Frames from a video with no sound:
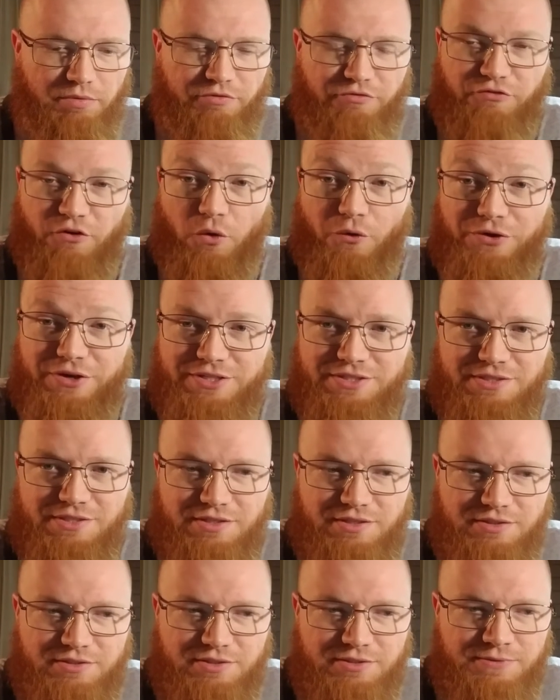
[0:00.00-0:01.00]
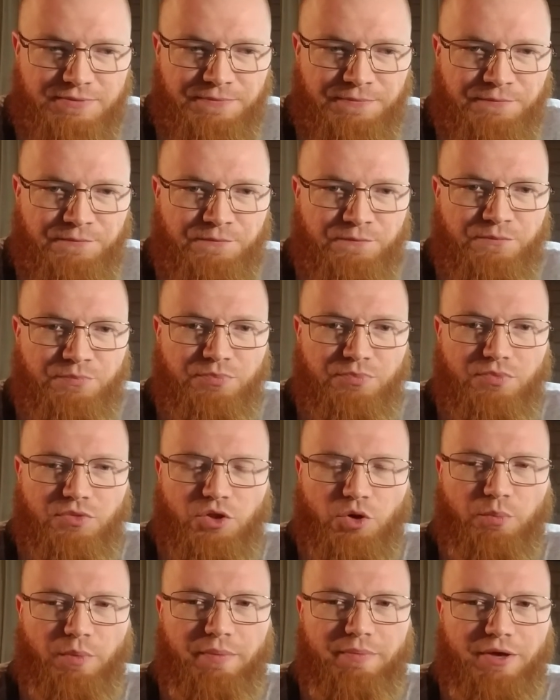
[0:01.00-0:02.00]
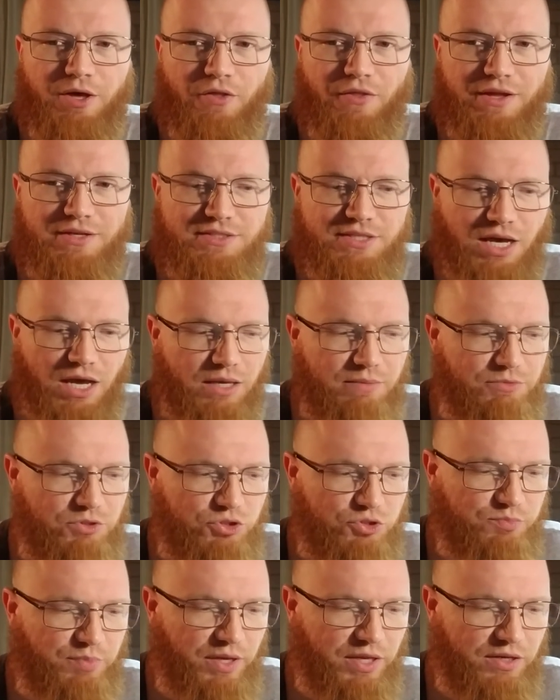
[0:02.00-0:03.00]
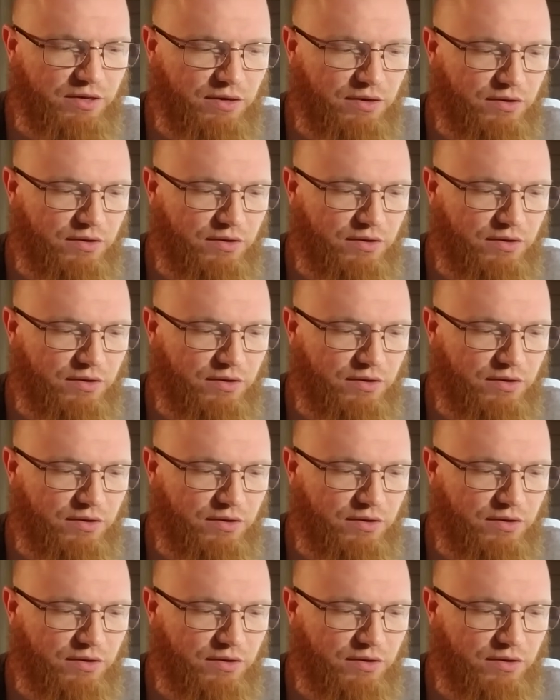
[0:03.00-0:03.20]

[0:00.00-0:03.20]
focuses. You know, maybe all that time you spent